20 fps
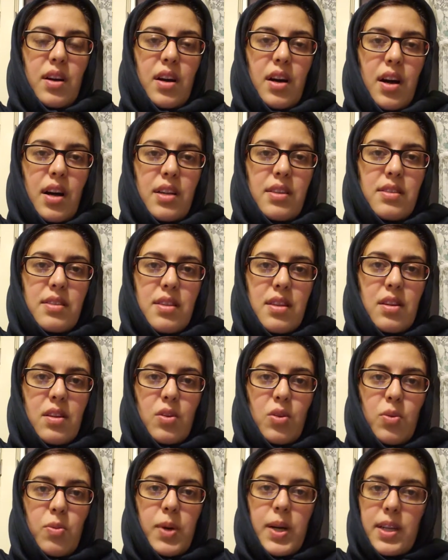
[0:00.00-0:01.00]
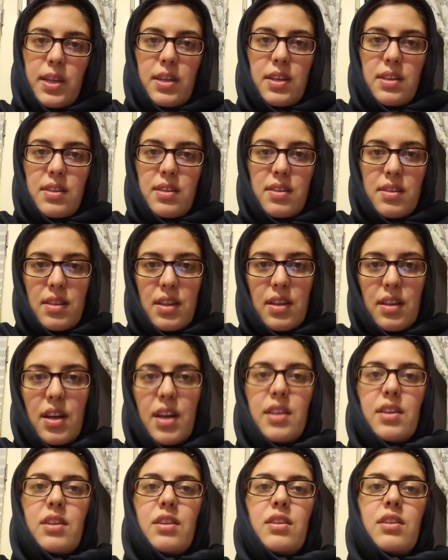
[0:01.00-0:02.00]
us, the nobodies, the
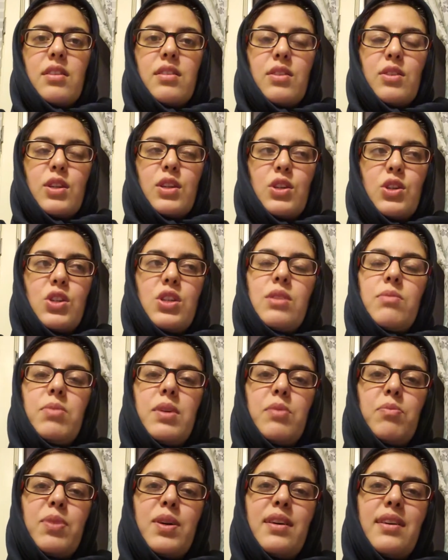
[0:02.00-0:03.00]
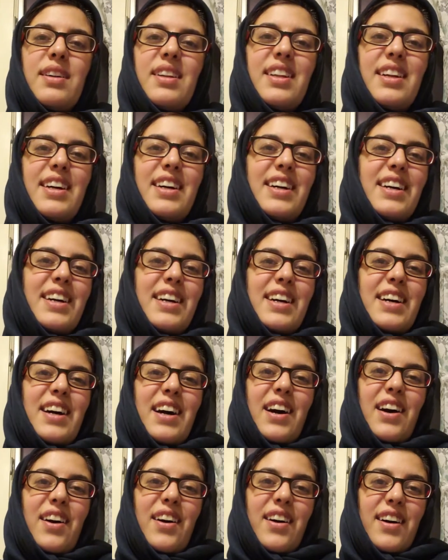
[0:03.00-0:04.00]
non-clergy people,
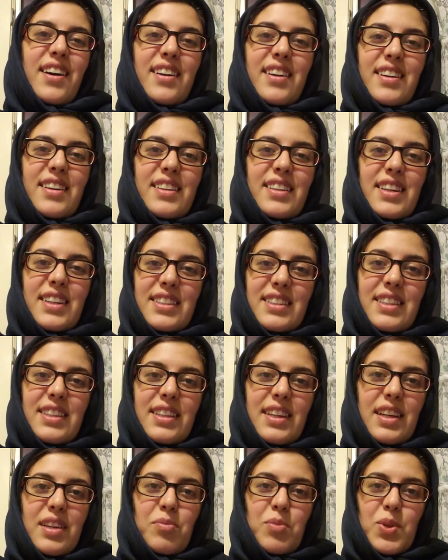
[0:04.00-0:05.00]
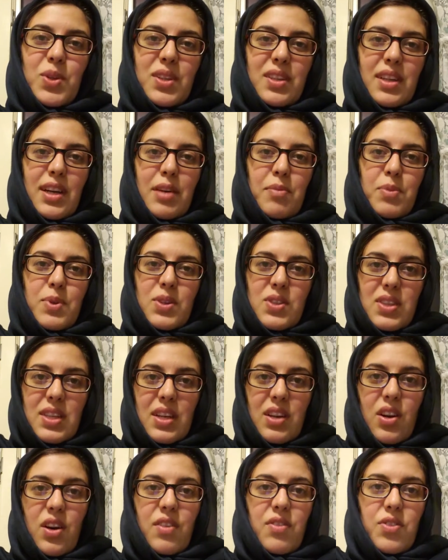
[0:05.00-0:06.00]
are
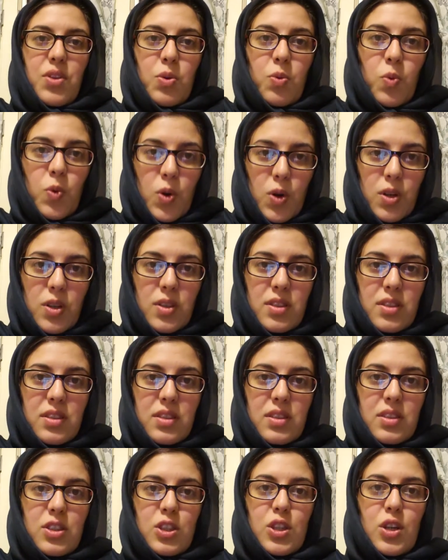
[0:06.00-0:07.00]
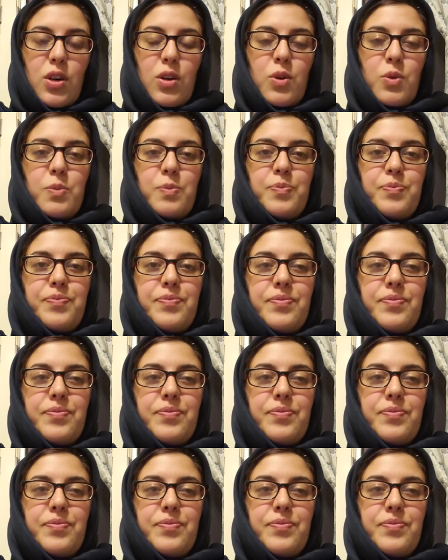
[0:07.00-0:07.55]
99.9% of the world. So